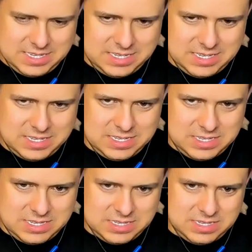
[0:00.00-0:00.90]
to your
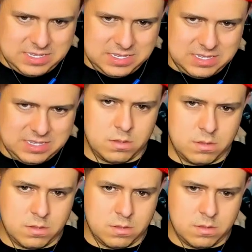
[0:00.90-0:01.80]
face?
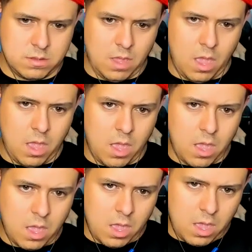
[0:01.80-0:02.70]
Then please
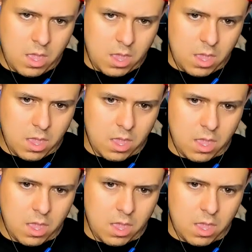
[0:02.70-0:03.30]
proceed, Counselor.